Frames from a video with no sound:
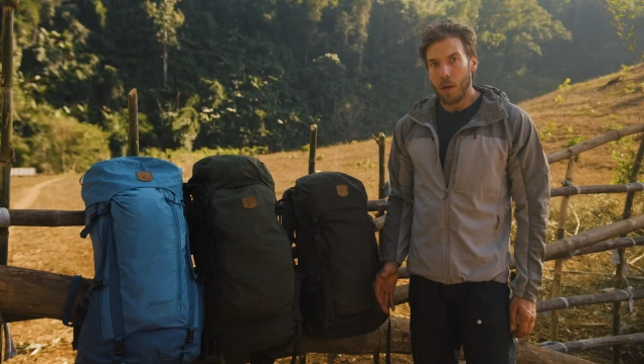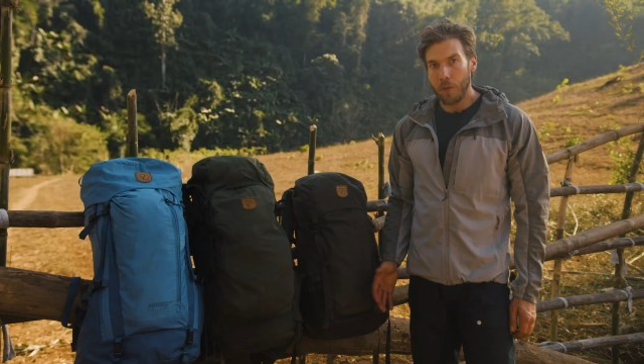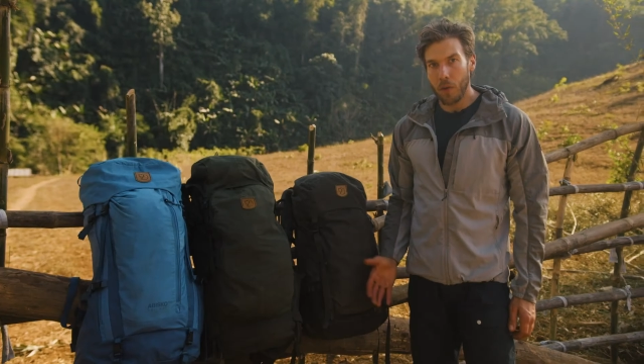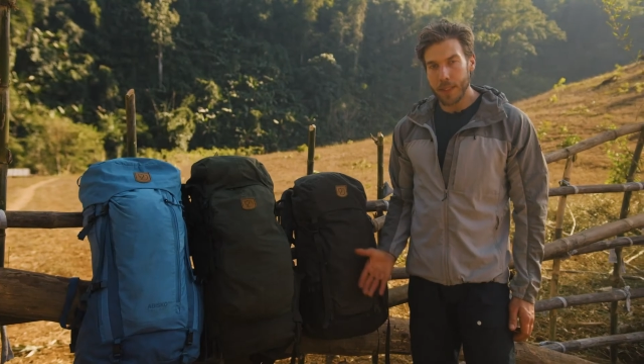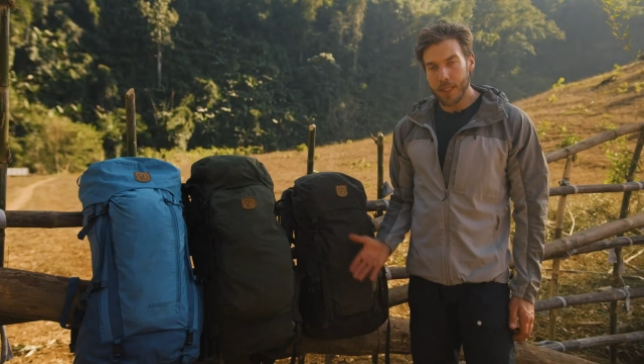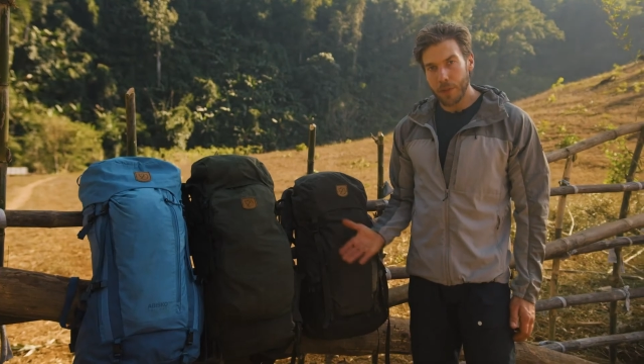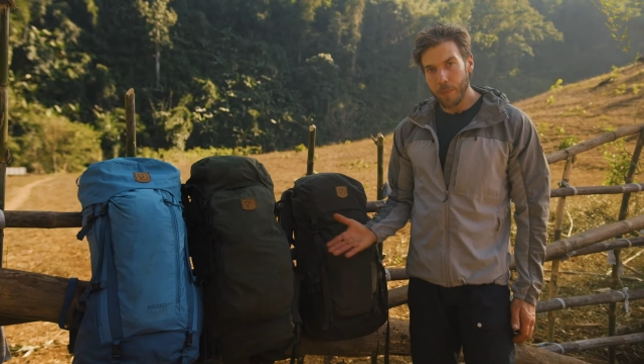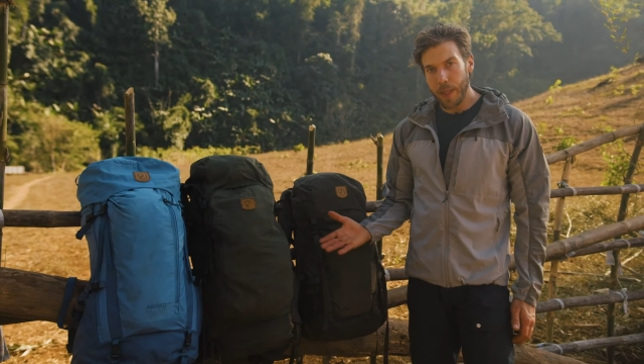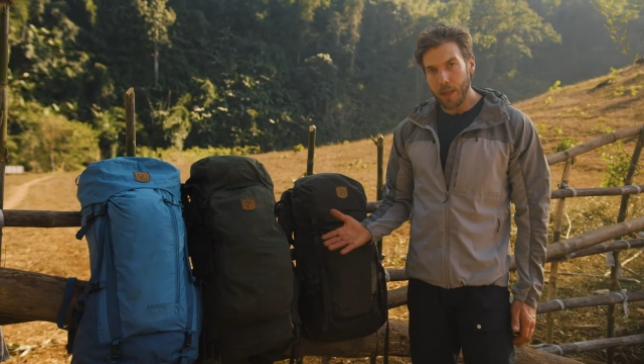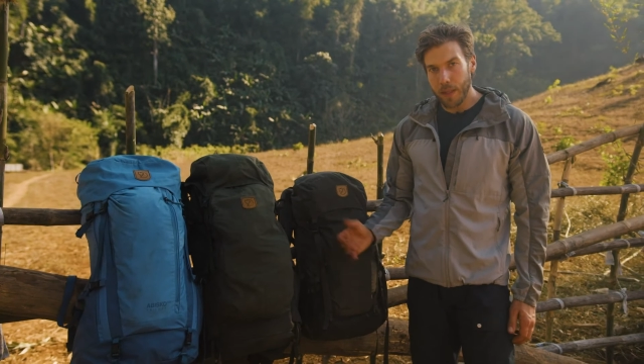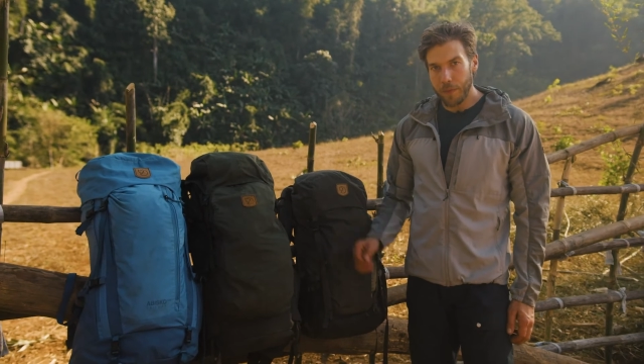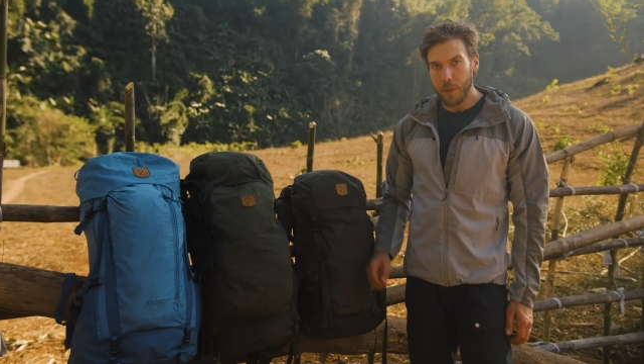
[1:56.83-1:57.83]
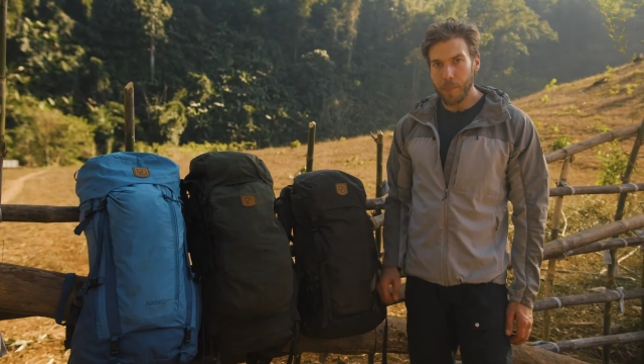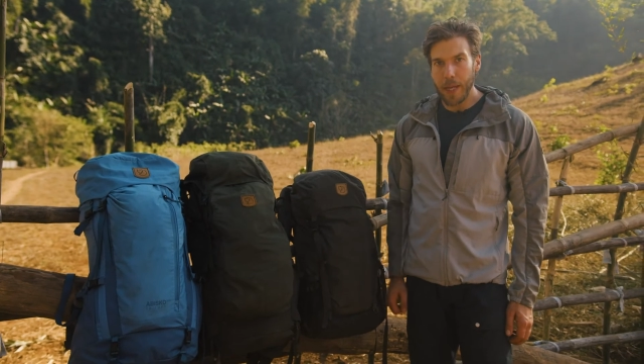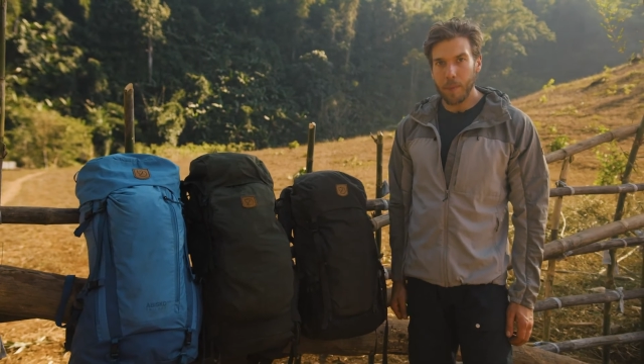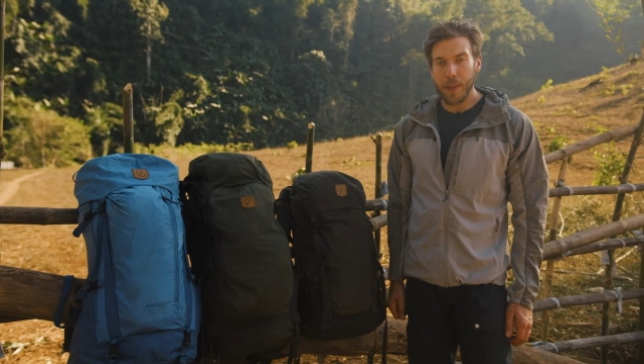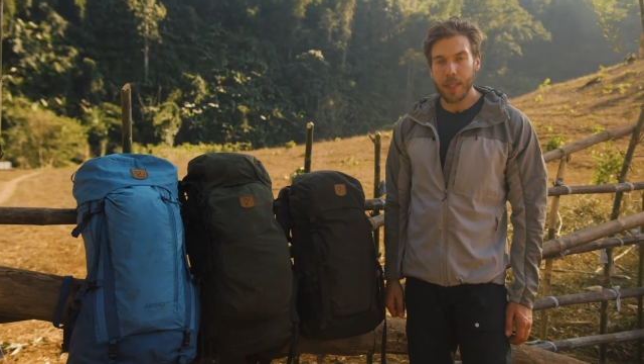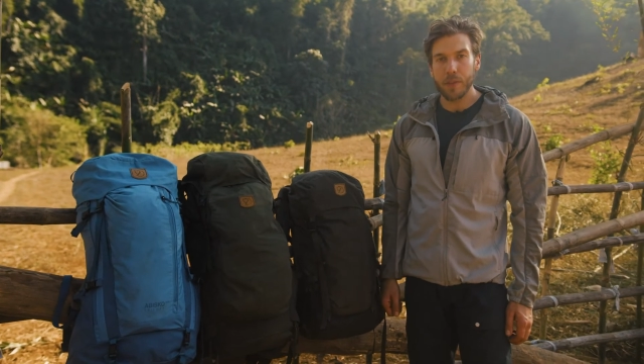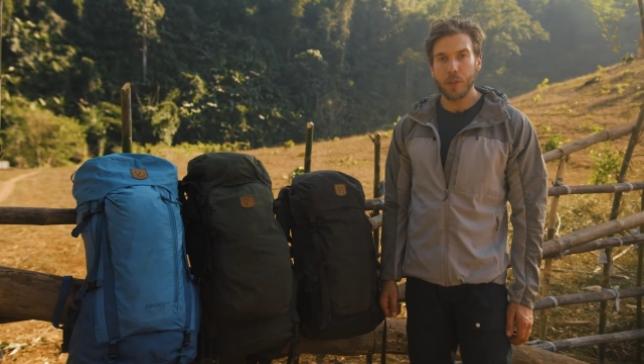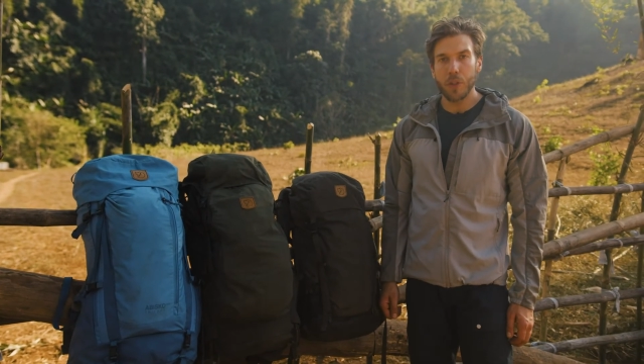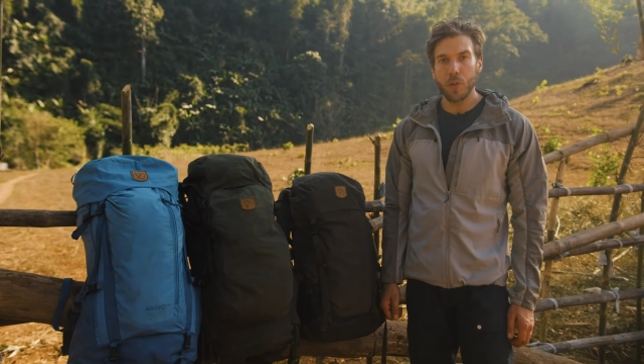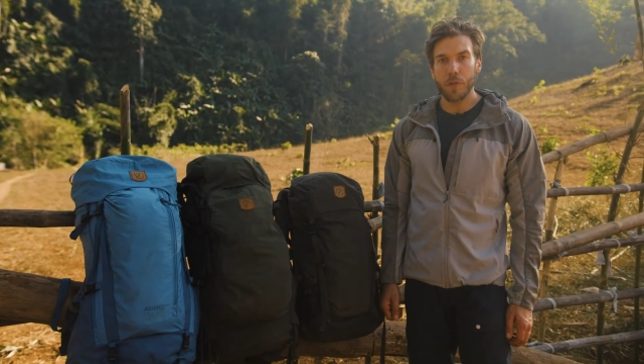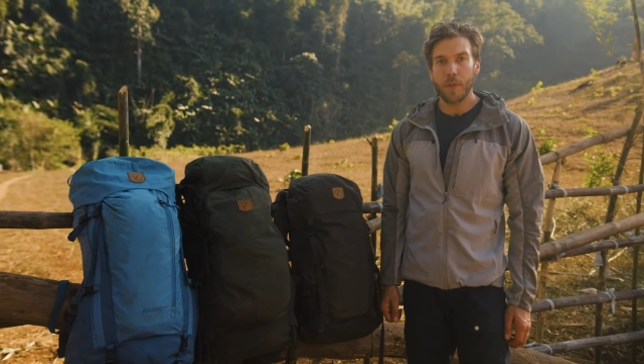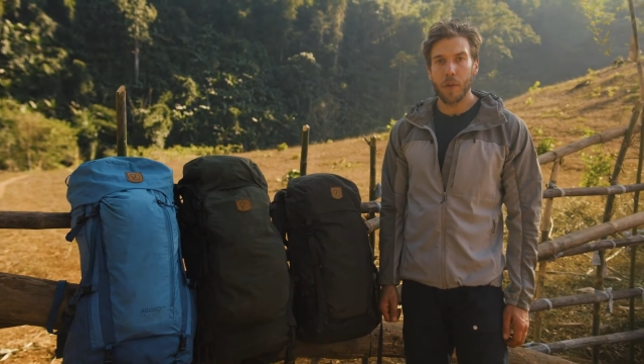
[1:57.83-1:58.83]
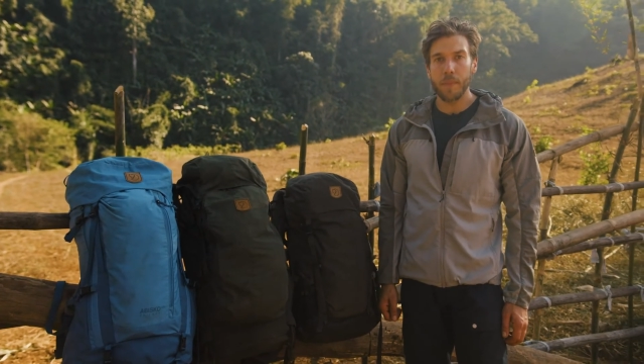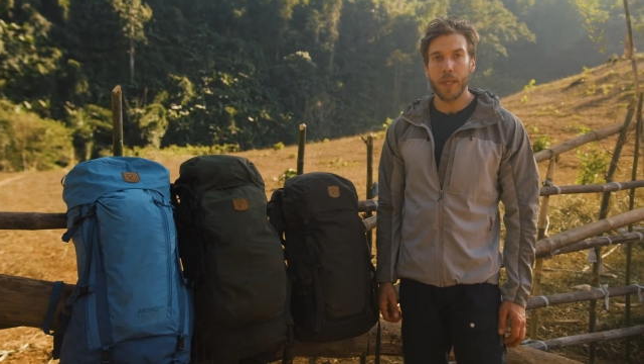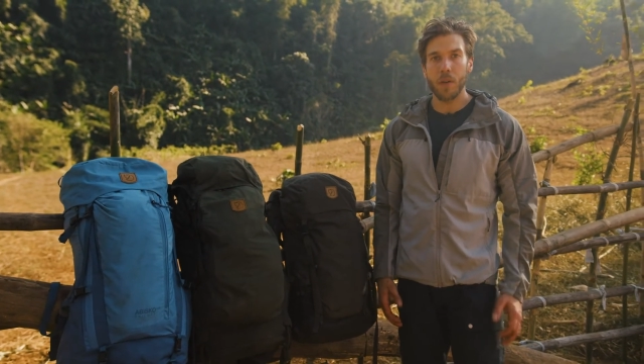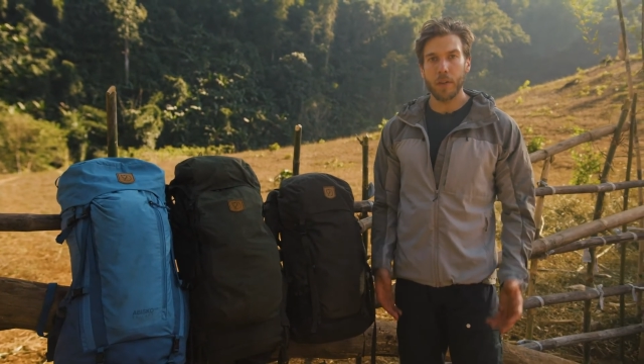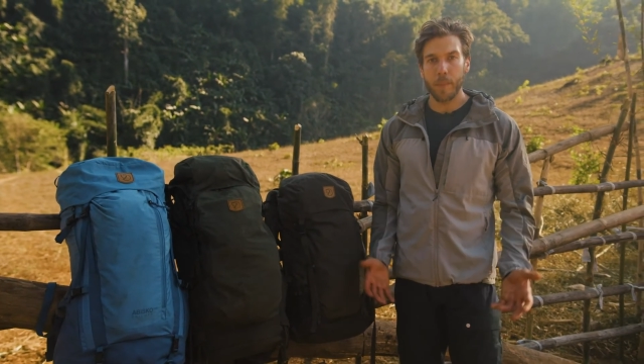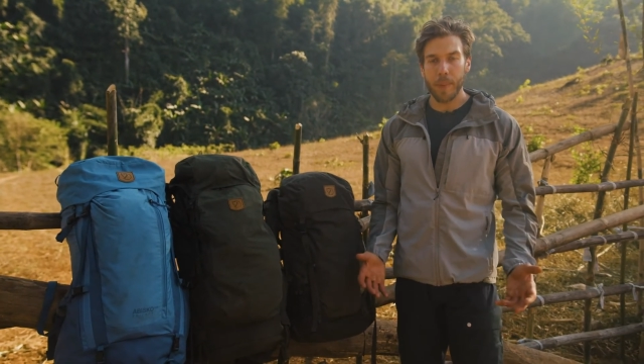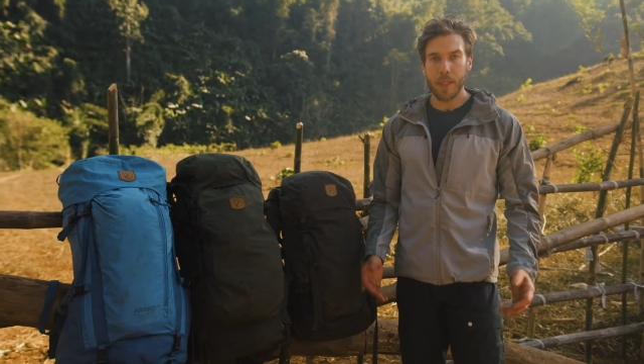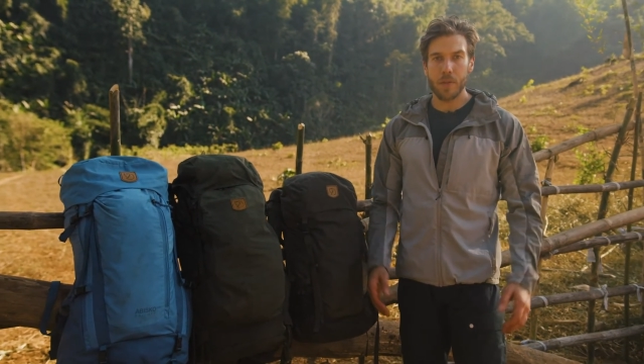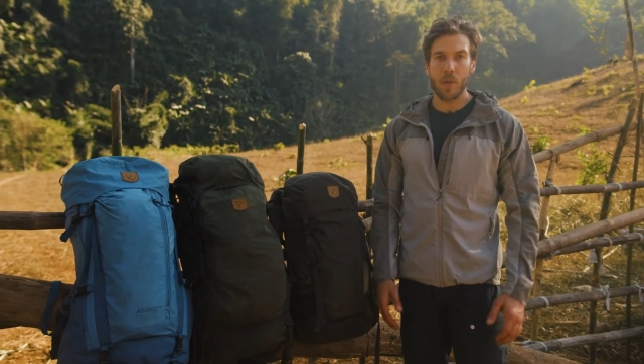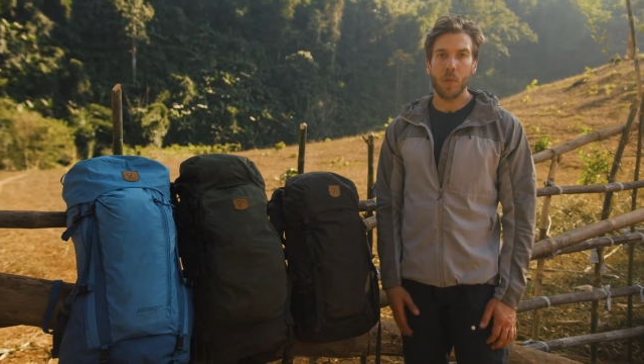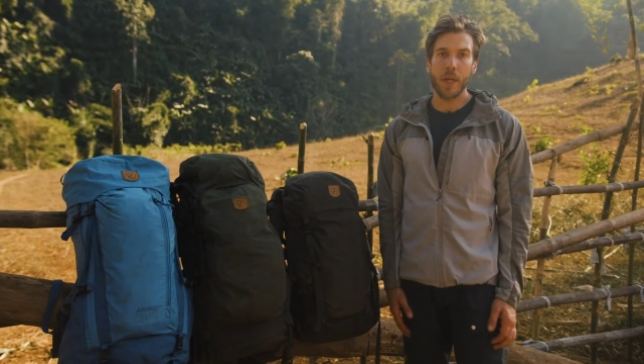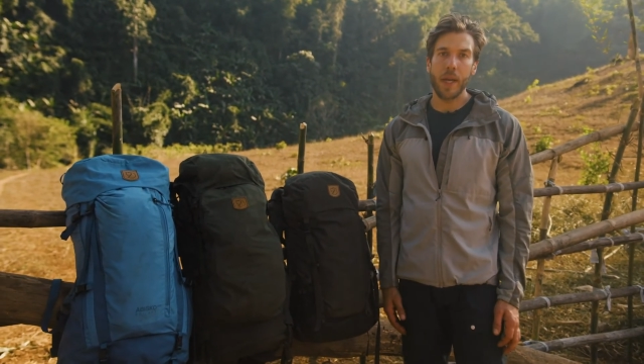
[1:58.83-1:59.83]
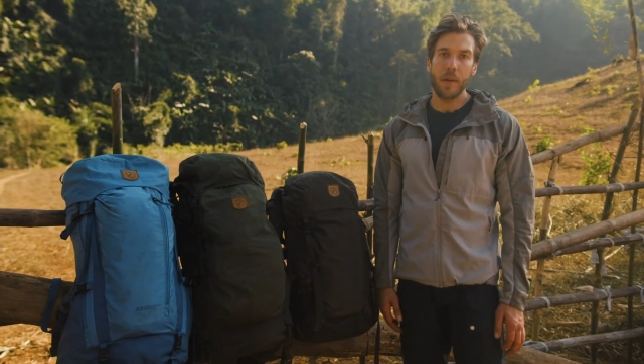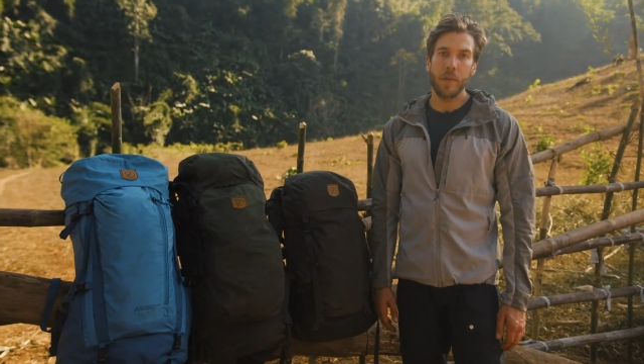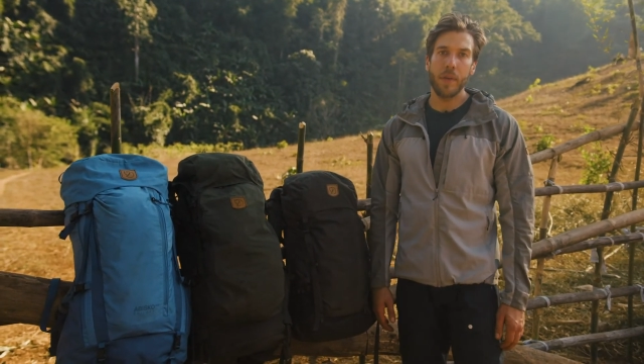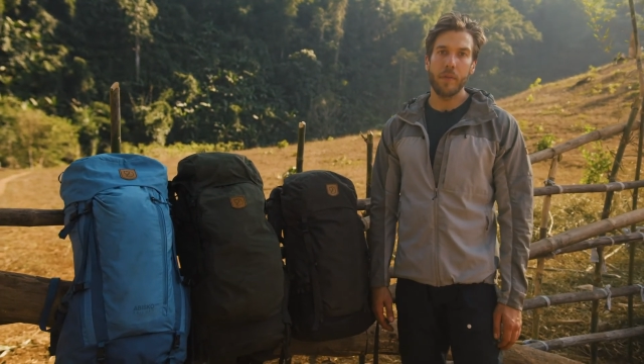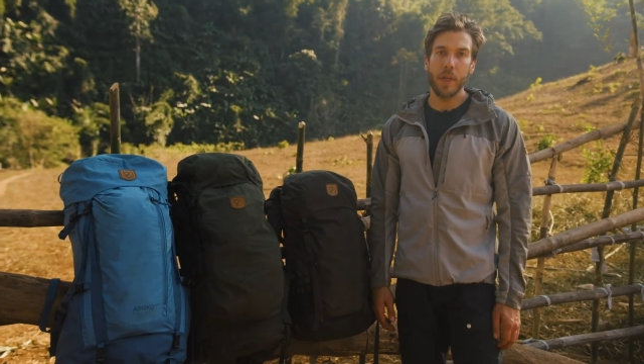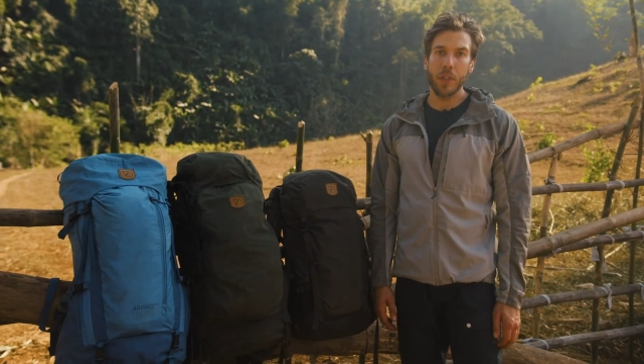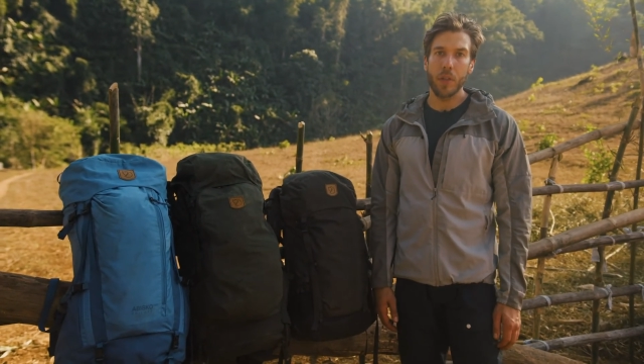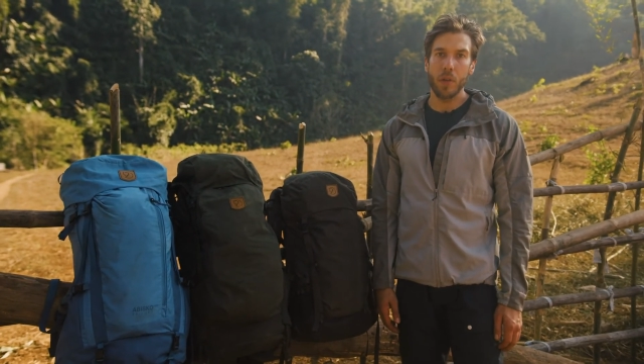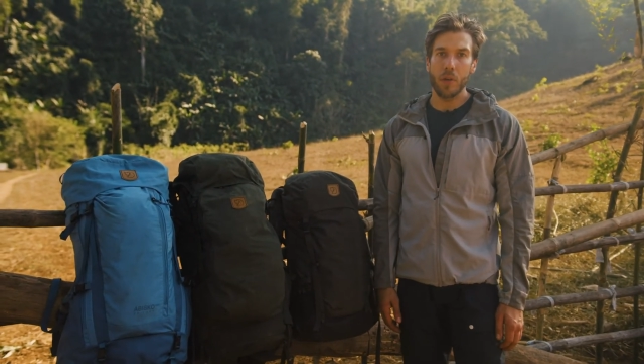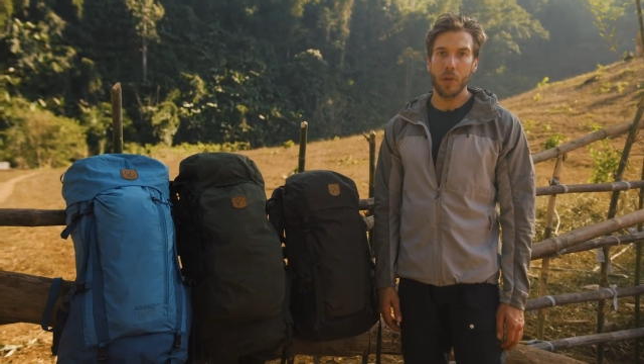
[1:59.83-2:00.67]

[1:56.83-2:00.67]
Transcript: Of course, there's many different backpacks to choose from. It all depends on what kind of adventure you're